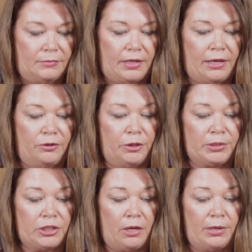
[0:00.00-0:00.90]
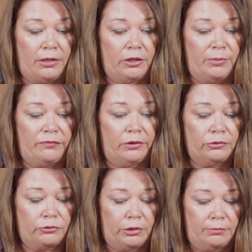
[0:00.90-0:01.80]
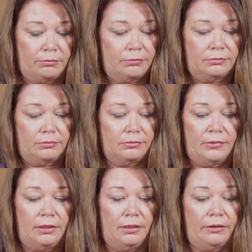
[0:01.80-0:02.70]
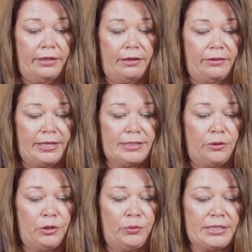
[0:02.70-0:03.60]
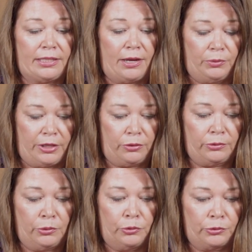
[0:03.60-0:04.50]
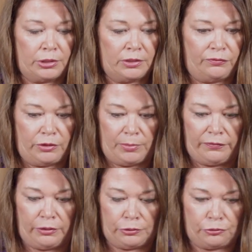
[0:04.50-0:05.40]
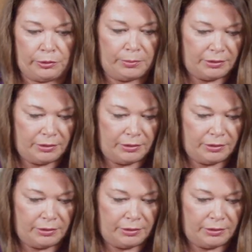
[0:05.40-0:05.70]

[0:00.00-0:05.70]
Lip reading: I don't know about y'all, but I love buffalo shrimp. Like, that's the only reason I would go to Hooters is for the buffalo shrimp.